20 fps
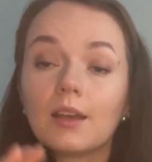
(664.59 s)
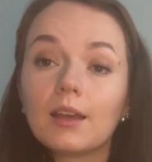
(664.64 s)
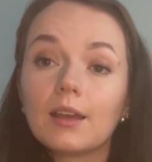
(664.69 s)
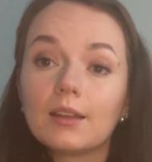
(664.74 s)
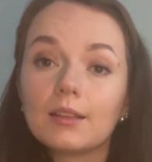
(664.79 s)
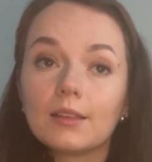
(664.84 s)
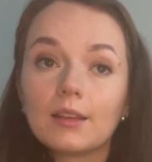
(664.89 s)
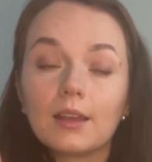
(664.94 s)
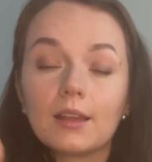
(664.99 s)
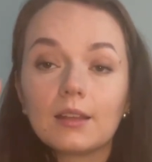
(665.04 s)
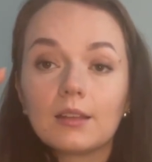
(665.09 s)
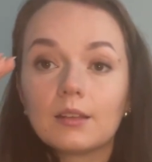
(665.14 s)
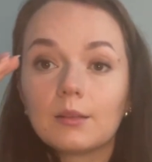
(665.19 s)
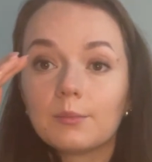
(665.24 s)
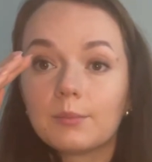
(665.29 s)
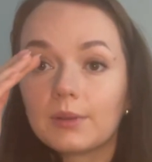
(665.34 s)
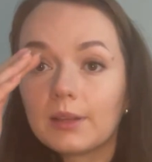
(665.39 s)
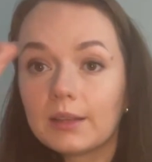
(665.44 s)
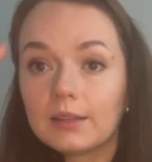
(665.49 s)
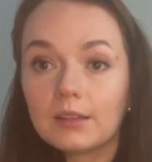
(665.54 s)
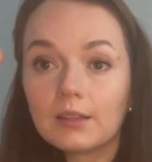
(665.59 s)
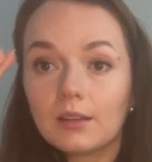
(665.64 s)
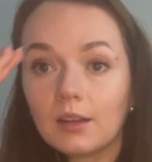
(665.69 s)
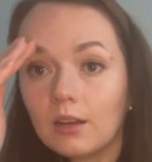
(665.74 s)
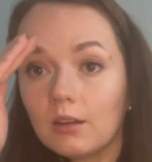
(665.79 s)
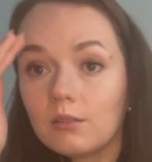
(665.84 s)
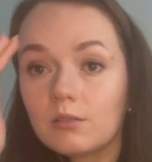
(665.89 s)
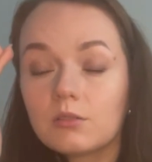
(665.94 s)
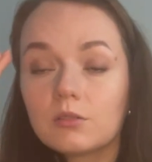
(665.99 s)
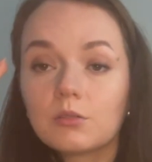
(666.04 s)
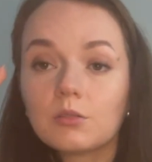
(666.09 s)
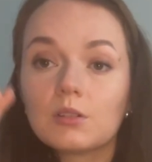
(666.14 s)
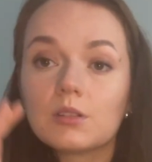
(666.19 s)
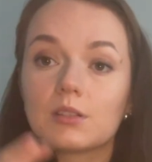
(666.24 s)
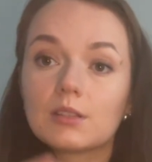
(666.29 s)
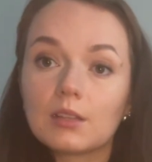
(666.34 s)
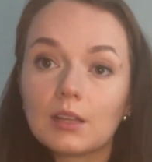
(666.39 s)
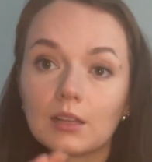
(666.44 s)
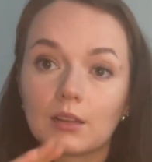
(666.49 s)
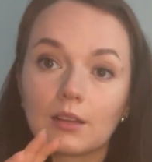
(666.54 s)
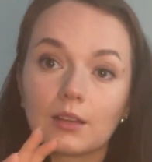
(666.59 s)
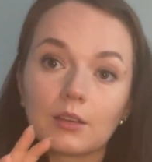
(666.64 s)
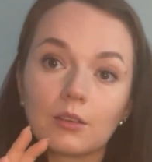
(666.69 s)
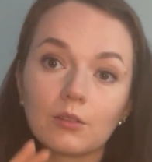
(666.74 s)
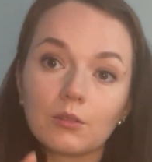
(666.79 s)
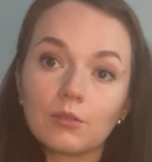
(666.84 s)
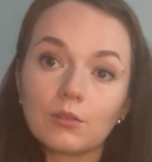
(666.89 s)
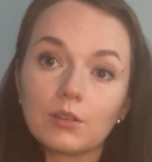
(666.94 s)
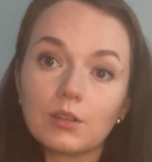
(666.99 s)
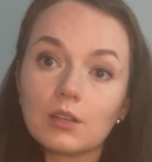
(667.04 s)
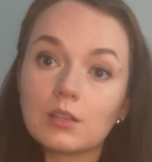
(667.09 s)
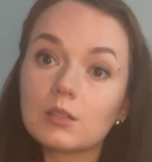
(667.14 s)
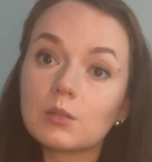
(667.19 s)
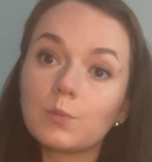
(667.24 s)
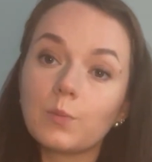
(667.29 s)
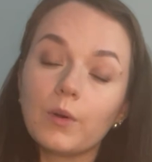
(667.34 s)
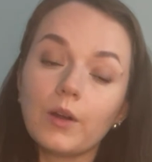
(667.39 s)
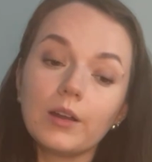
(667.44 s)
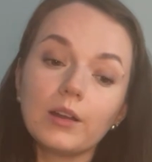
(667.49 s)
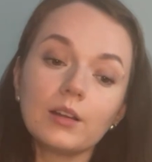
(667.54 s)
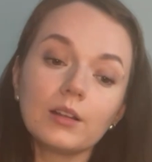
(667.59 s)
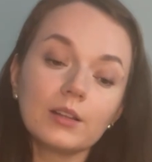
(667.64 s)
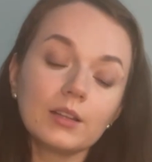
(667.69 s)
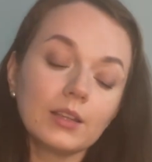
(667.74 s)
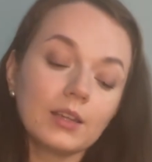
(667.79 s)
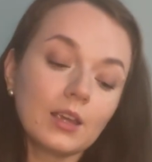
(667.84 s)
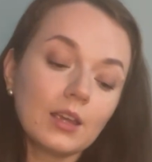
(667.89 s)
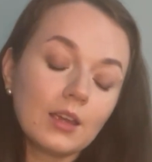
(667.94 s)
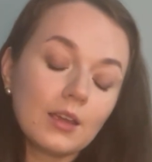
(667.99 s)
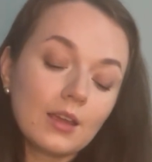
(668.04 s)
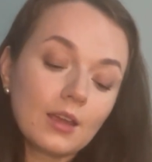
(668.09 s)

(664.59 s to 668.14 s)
and then blend it out, so it's not like, you know, that sparkly.